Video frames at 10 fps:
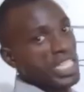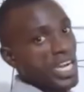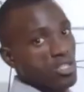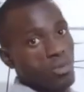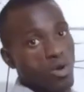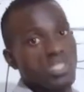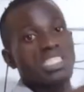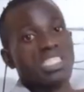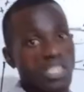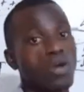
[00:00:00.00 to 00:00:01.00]
direction because
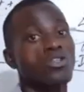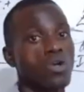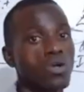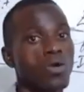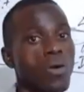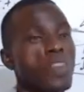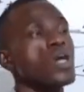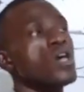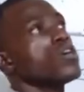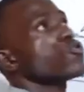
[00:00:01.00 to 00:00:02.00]
it's a conductor.
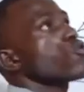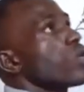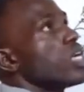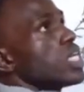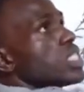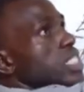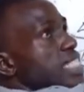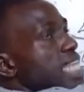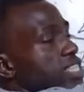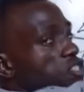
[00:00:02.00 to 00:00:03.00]
So
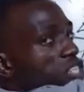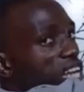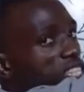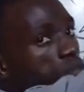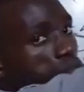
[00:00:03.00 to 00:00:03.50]
the charges